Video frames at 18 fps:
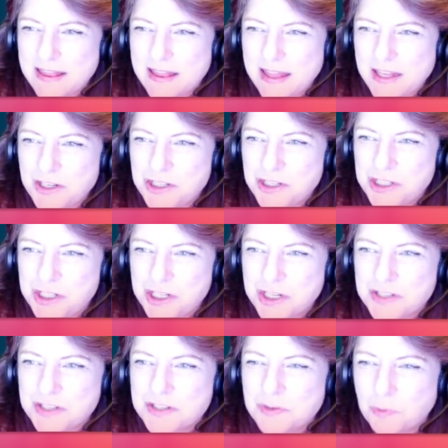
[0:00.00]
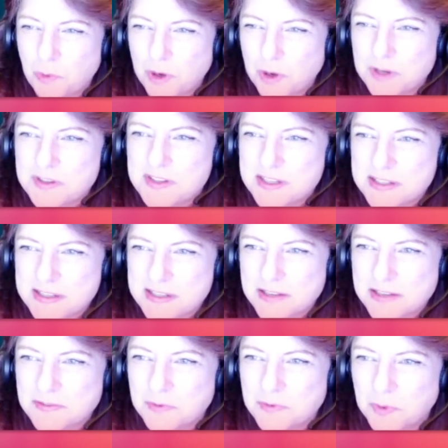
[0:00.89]
they just weren't
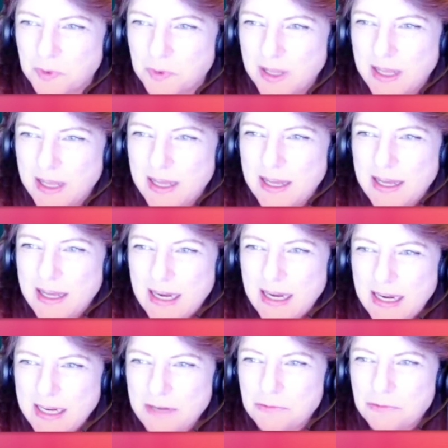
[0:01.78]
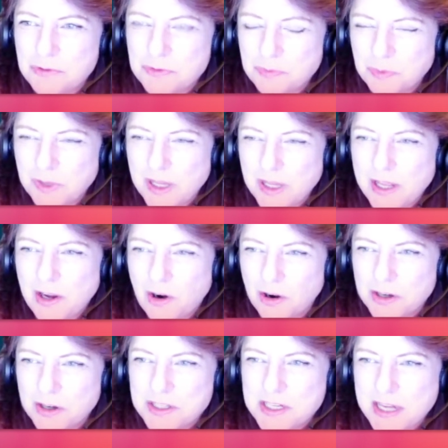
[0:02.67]
successful. It was really
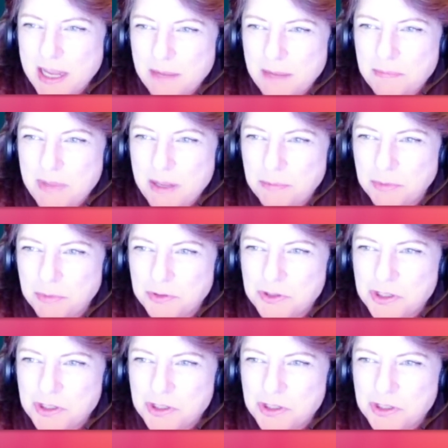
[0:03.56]
hard to get people to